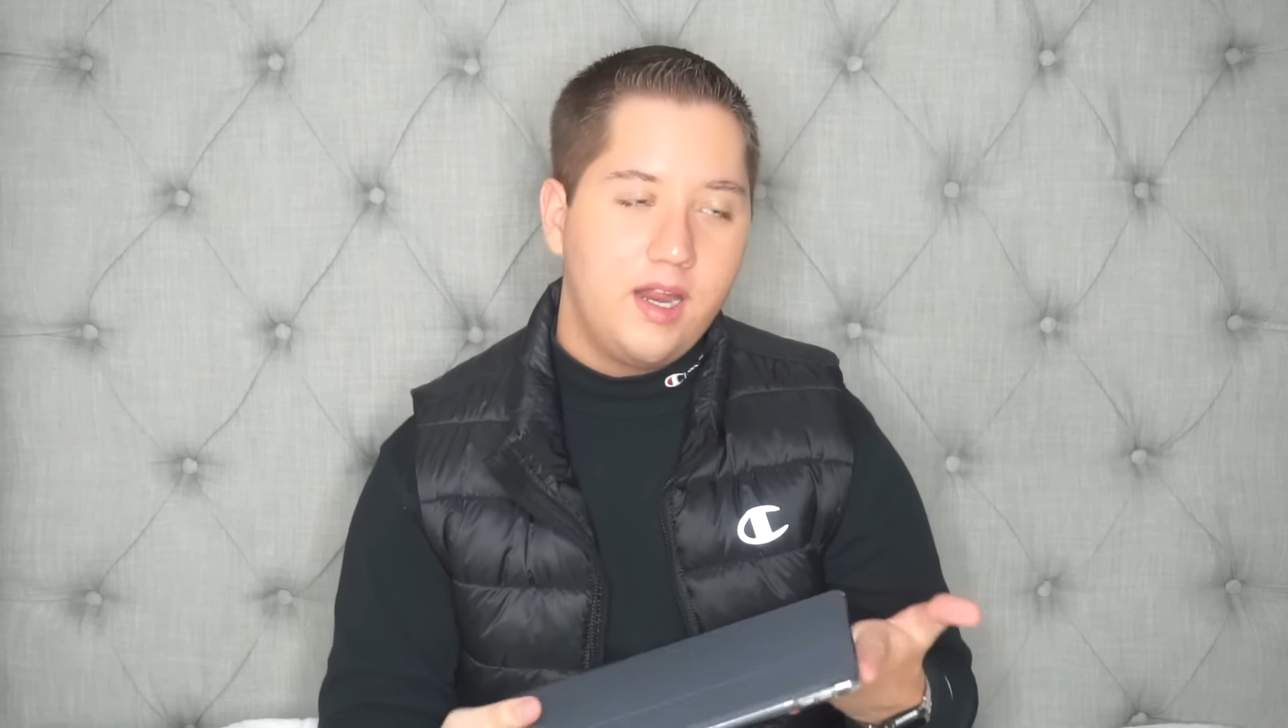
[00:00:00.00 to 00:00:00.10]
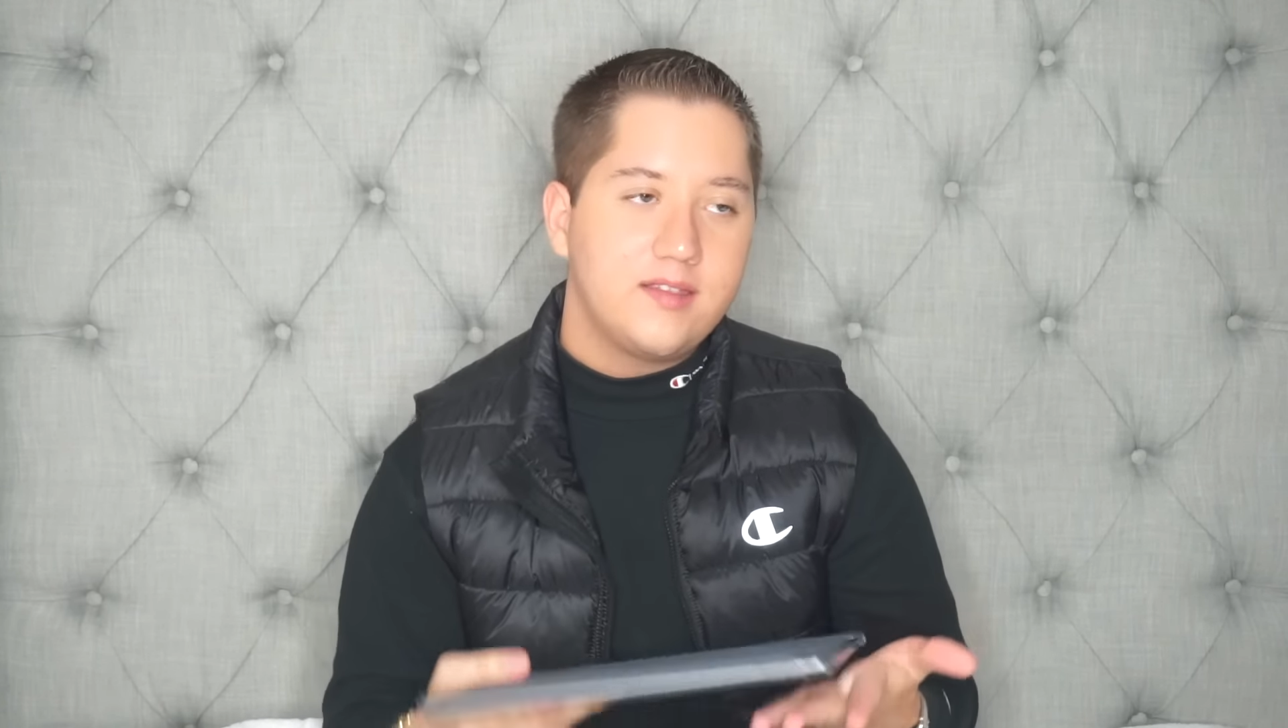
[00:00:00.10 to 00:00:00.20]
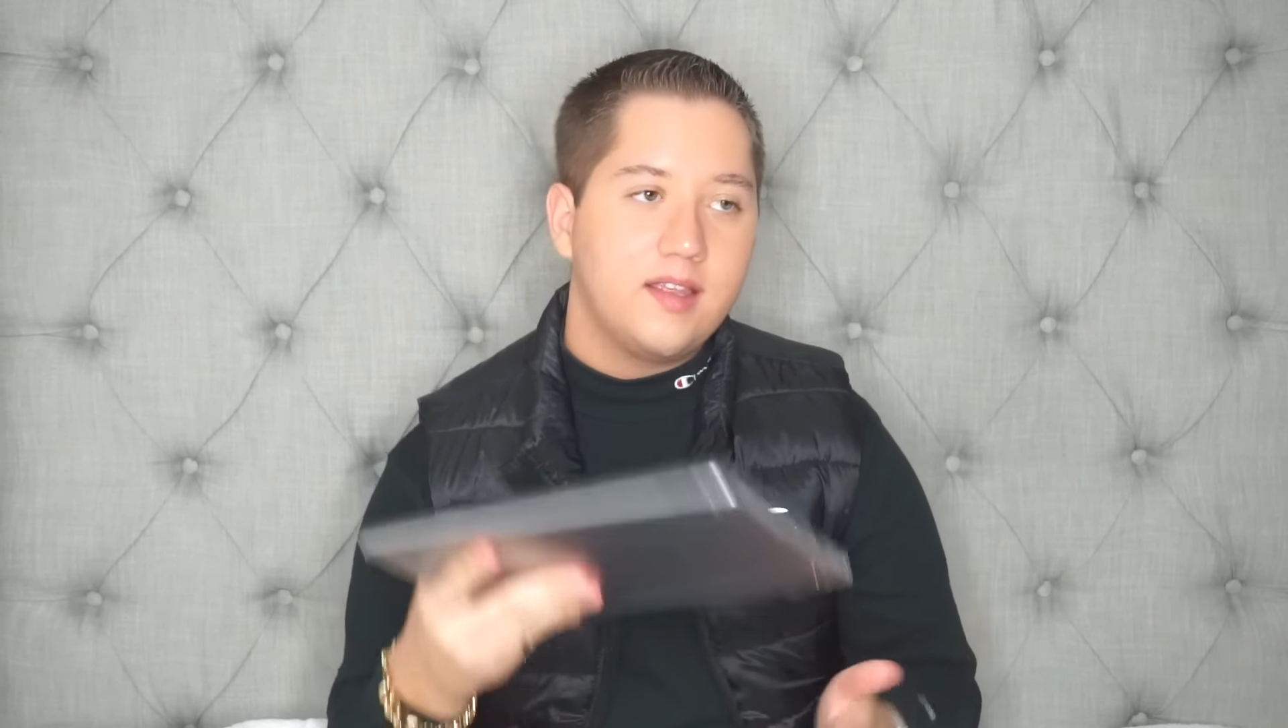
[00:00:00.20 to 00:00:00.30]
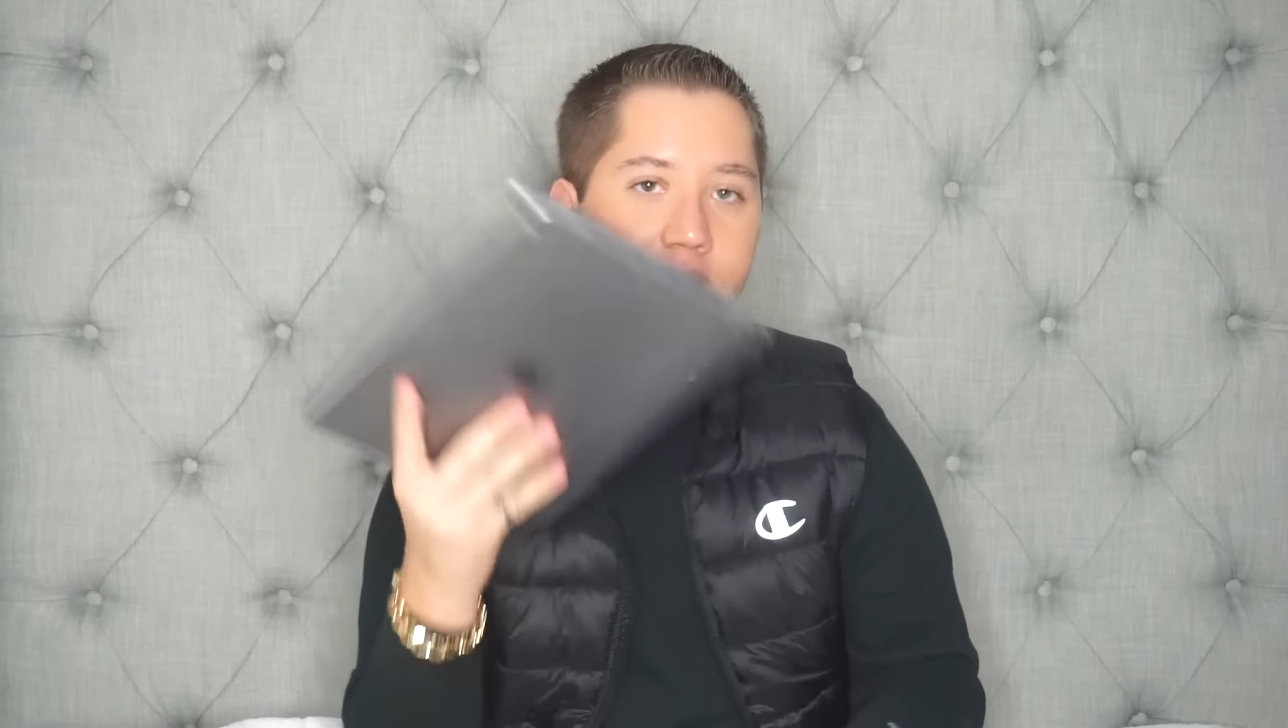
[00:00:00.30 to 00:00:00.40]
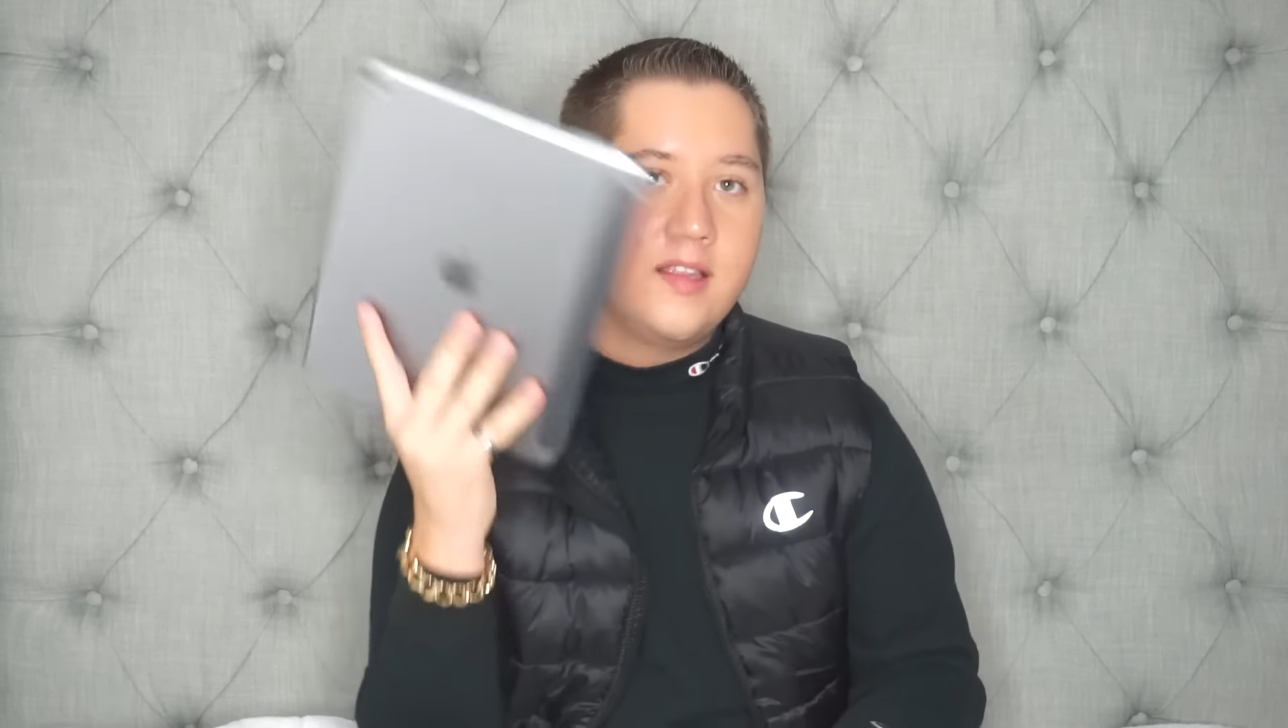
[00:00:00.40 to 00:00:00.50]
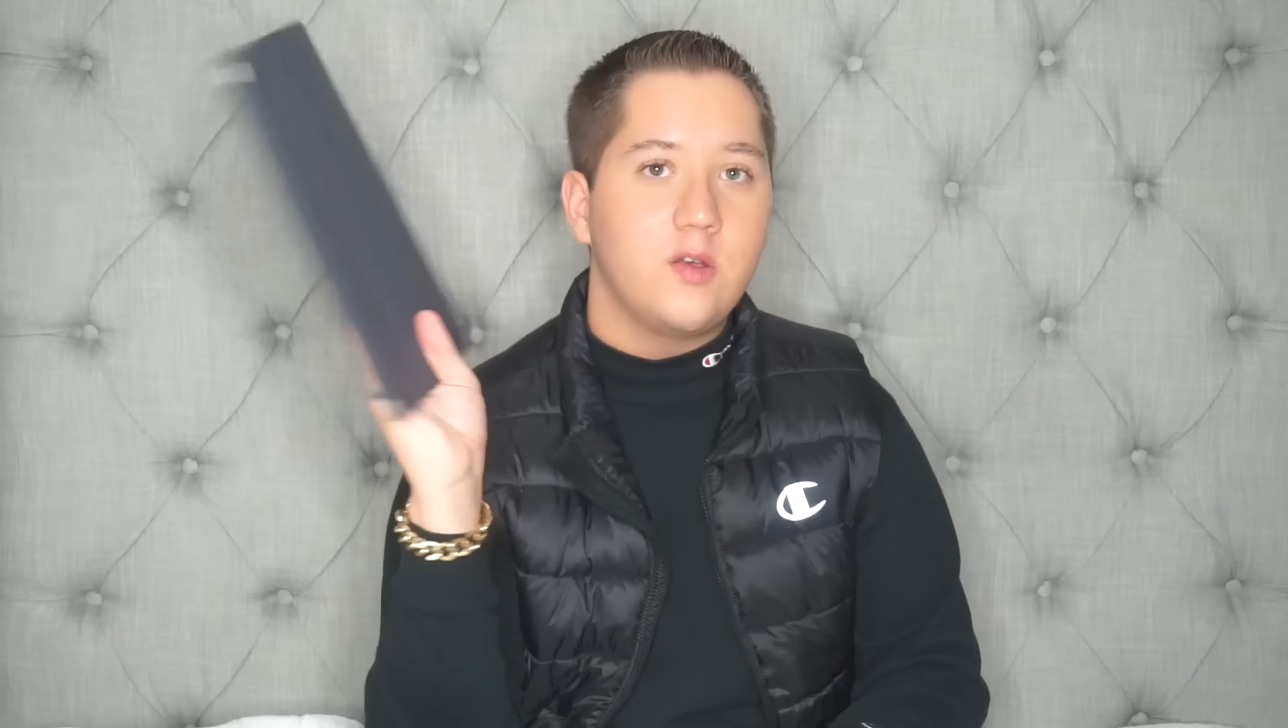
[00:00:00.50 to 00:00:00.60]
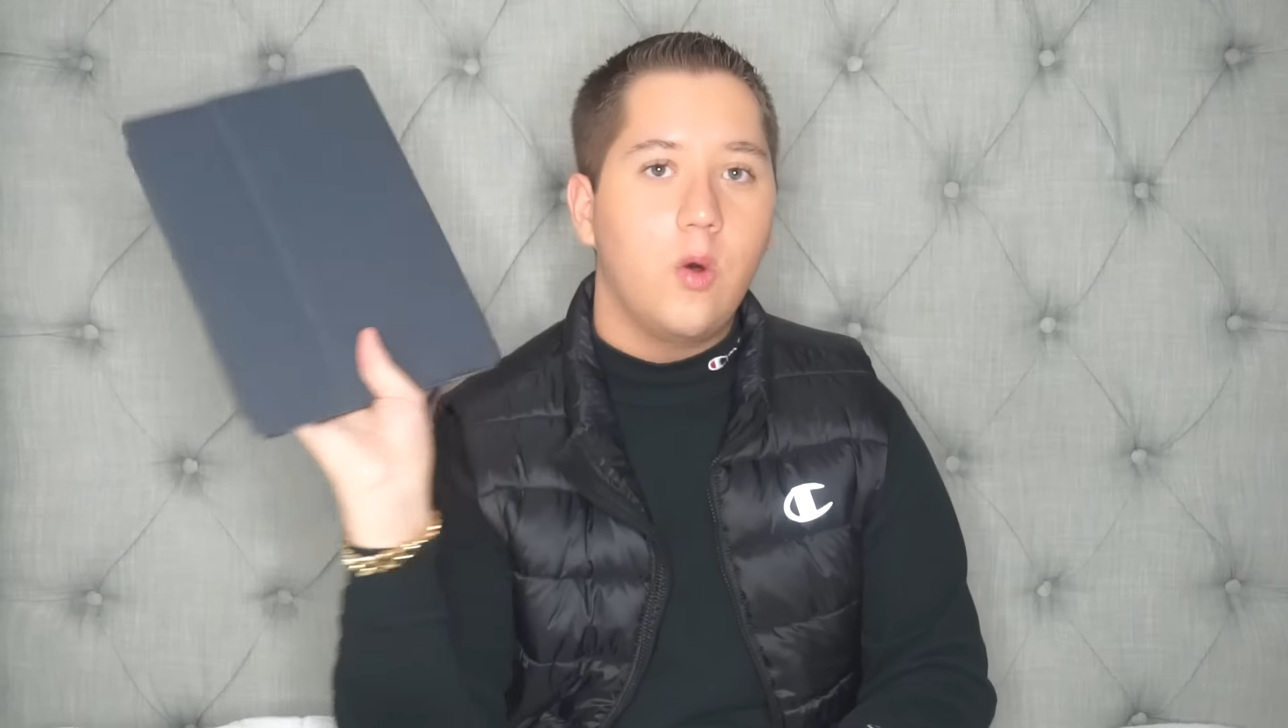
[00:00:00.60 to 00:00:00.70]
but it's this